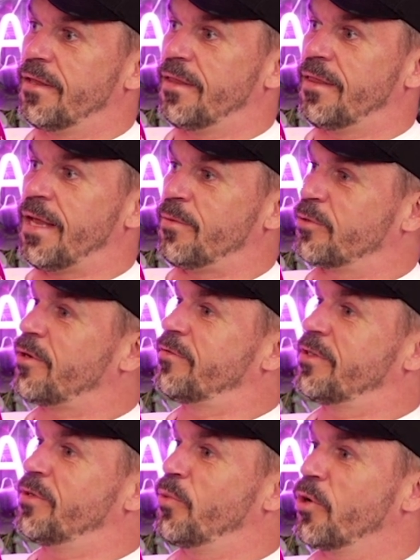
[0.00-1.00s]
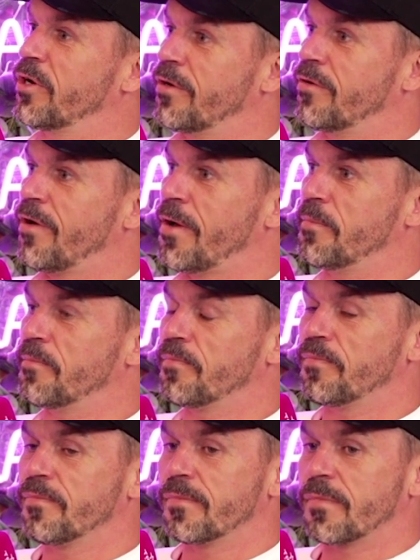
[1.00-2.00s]
then it was obviously working, right?
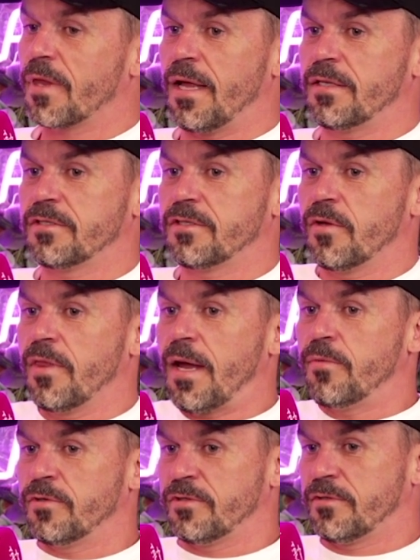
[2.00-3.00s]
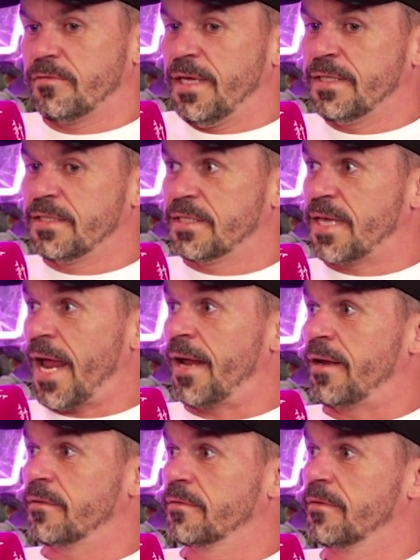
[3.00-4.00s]
And so that was
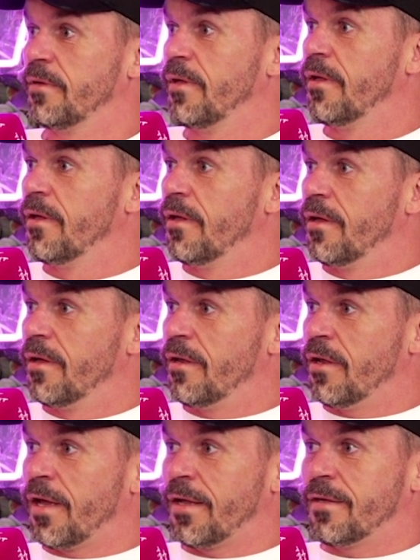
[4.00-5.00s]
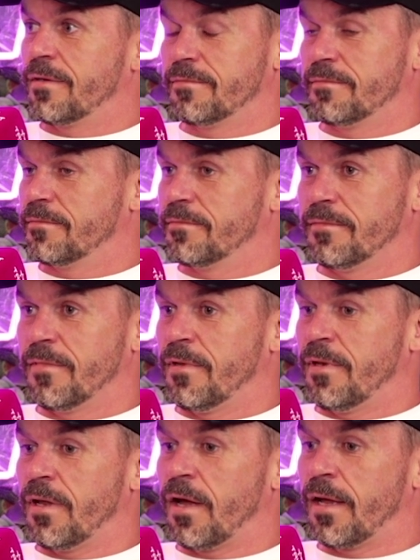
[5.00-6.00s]
insane. Like,
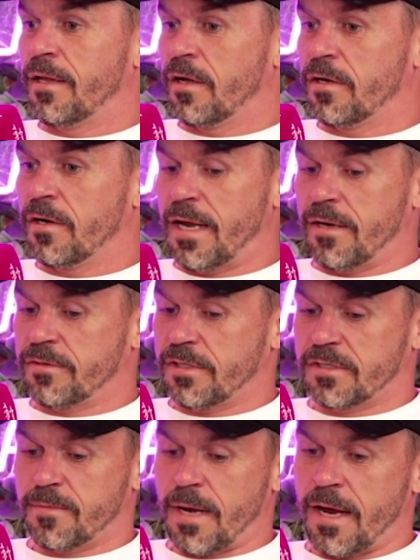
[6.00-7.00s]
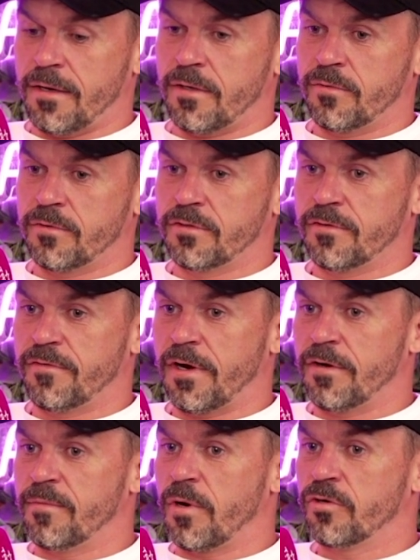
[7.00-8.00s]
I don't know how to explain it. It was a very
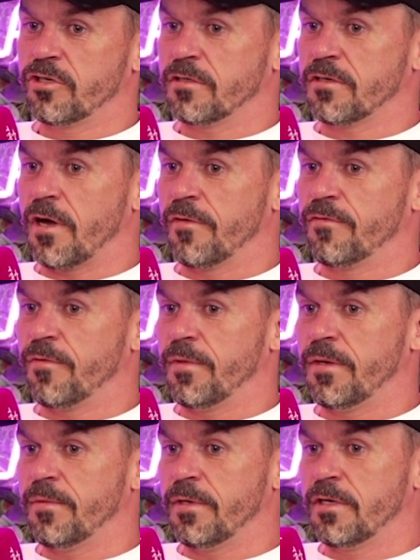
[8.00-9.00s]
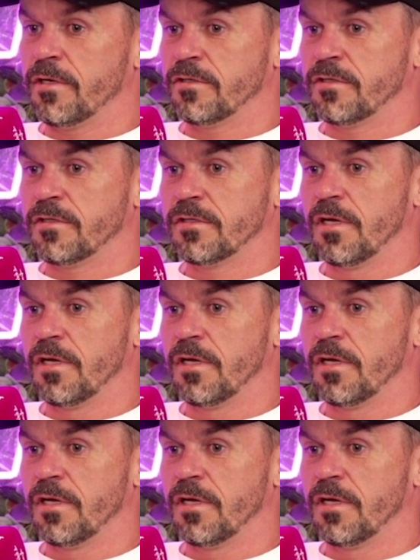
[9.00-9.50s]
emotional time for me because,